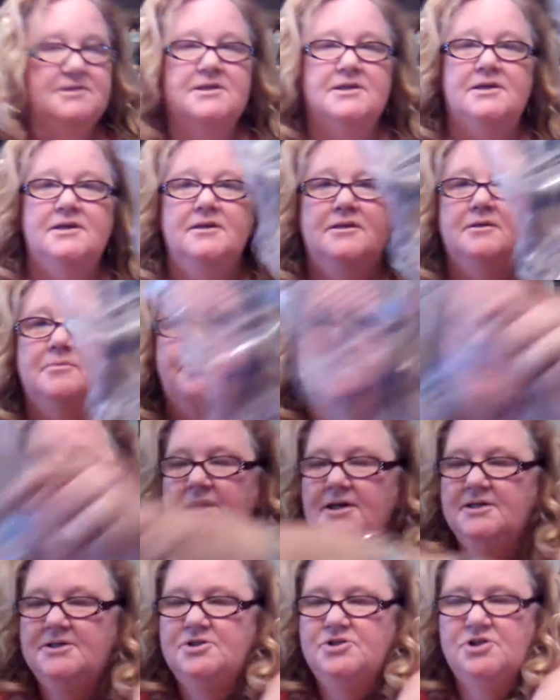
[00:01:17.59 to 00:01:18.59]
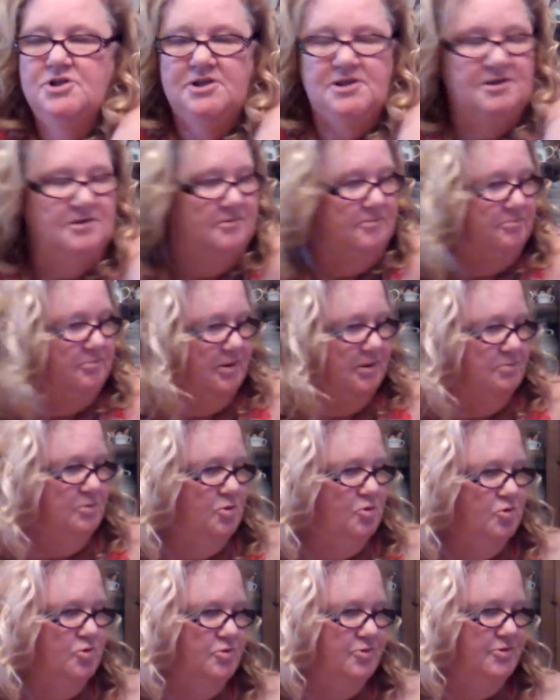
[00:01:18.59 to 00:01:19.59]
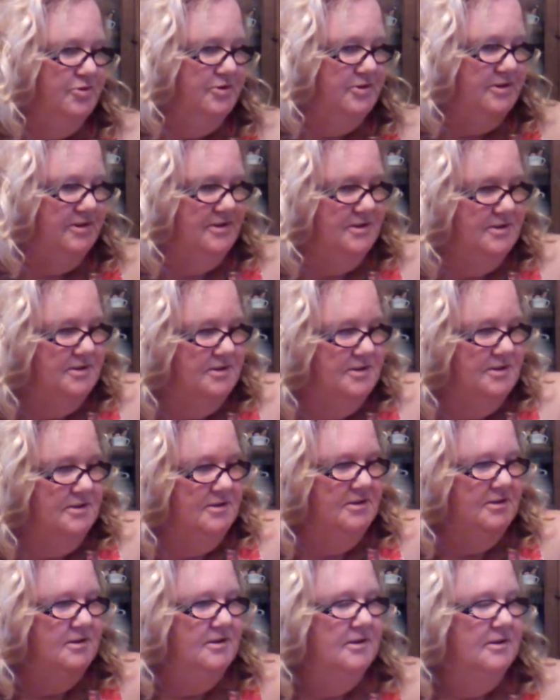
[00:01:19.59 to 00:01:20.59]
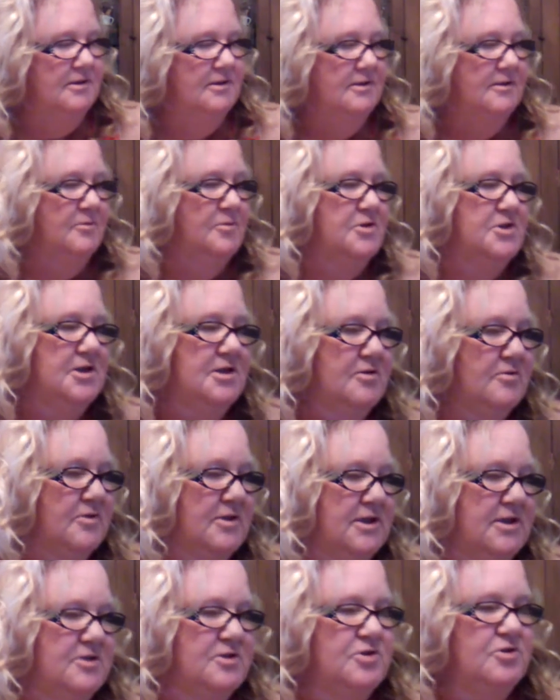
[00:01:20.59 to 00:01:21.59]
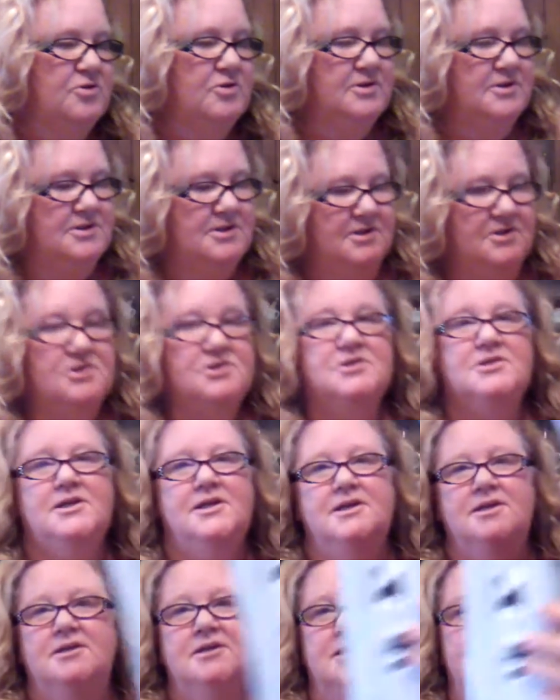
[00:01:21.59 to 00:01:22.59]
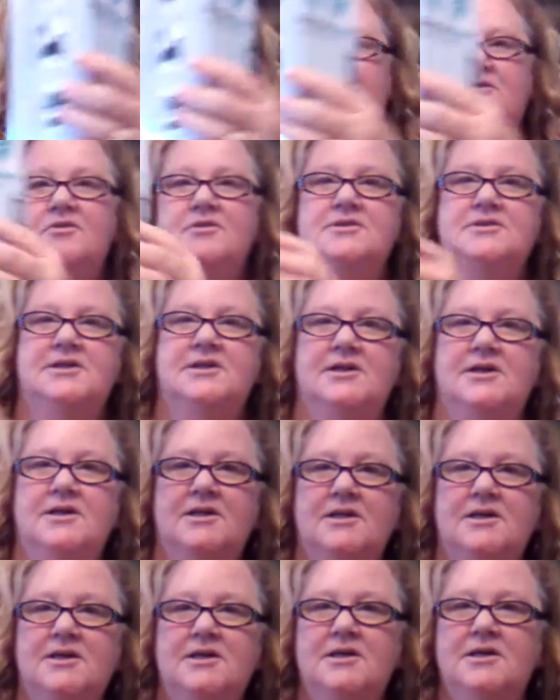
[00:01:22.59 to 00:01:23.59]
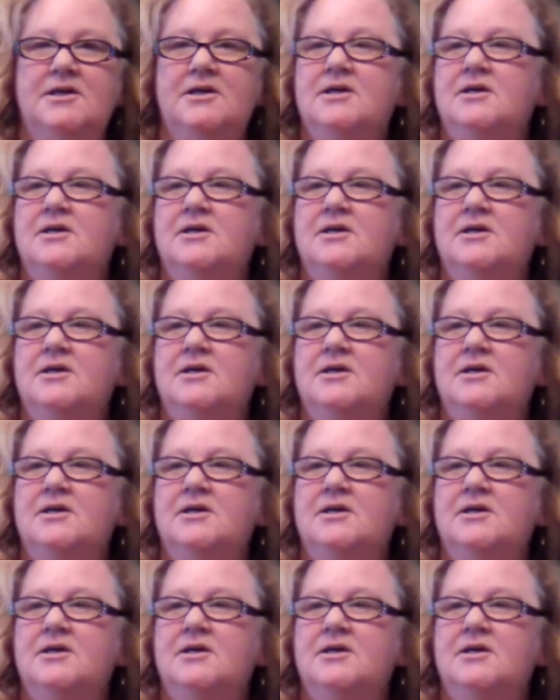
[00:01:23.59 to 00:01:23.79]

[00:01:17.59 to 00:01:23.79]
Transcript: take out the packaging bubbles. I don't need to because I just take it out. Ta-da!